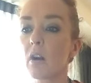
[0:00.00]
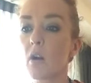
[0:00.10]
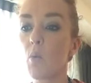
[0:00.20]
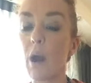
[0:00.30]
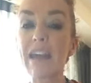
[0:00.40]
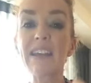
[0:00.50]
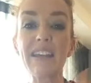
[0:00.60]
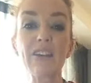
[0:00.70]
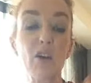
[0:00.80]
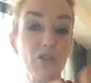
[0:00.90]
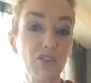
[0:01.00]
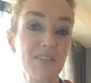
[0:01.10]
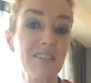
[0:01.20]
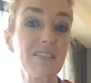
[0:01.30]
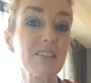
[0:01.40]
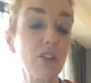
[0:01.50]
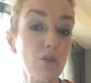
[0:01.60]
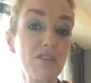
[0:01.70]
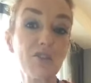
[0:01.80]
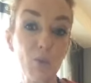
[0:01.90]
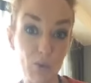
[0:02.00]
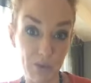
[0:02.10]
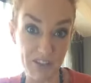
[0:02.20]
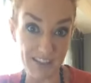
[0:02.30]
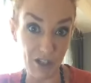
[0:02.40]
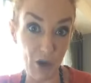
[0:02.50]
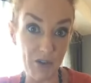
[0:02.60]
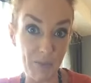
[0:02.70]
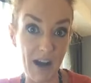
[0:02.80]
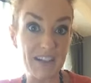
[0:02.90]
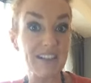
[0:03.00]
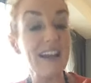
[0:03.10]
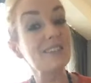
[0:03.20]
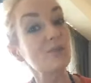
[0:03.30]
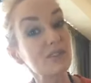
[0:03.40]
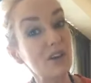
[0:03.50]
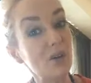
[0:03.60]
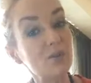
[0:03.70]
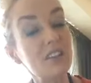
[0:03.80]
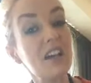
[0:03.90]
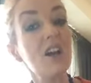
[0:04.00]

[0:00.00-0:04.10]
awakening consciousness closer towards the God mind, and as a result,